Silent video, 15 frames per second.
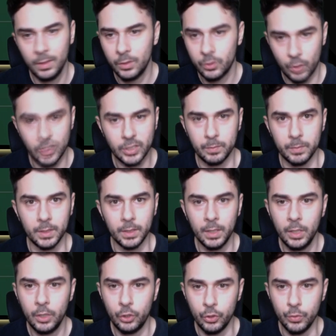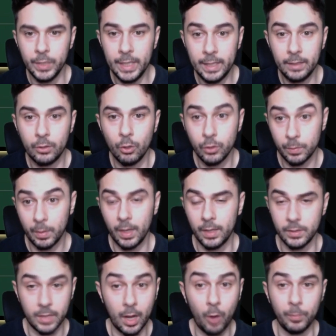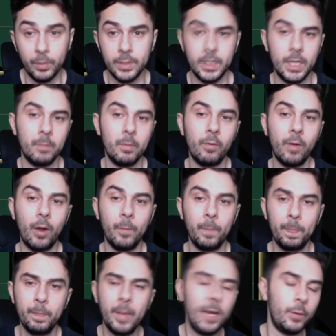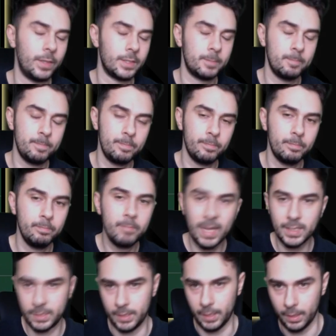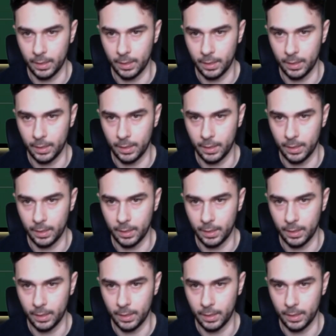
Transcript: Trust me, you need those players to help your team around. But anyways, Messi.